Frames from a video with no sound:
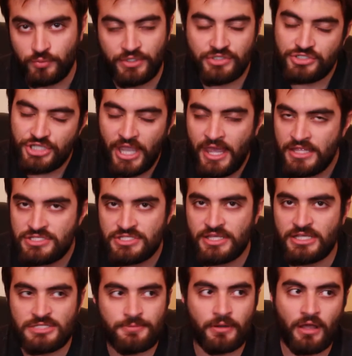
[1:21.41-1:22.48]
We change
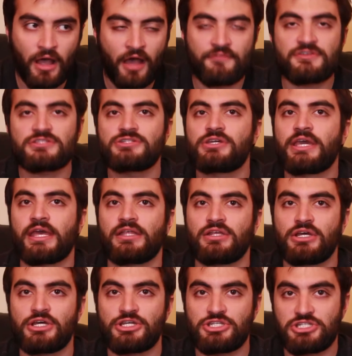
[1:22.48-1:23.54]
things, but obviously you can't
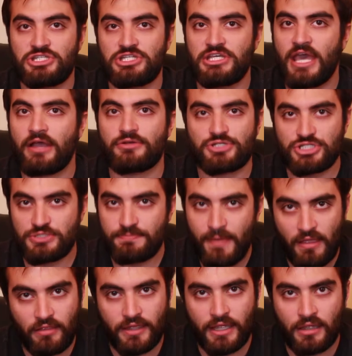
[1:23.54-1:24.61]
see our
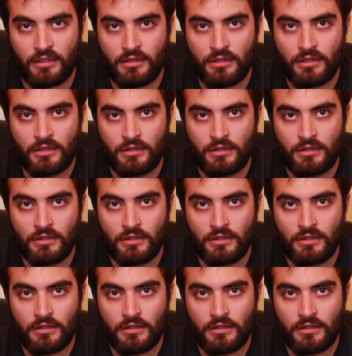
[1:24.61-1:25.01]
spelling.